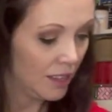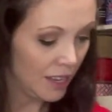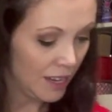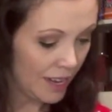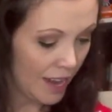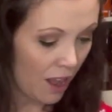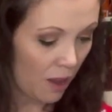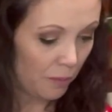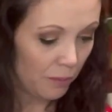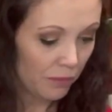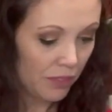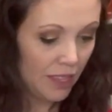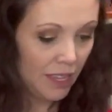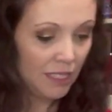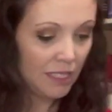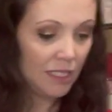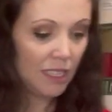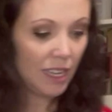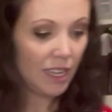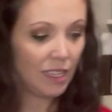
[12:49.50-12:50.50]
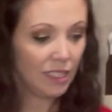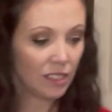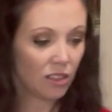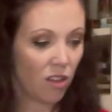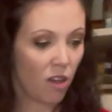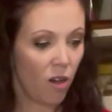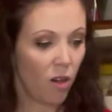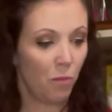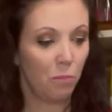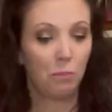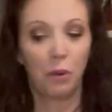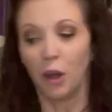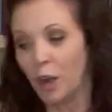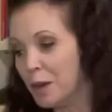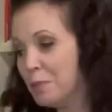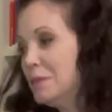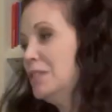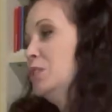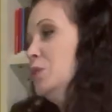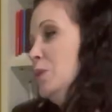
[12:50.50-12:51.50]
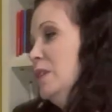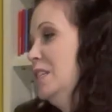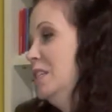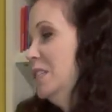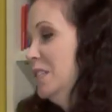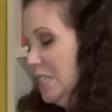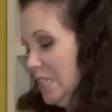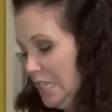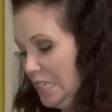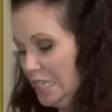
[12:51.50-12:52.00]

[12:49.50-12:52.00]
Now, this is called PermaTwill.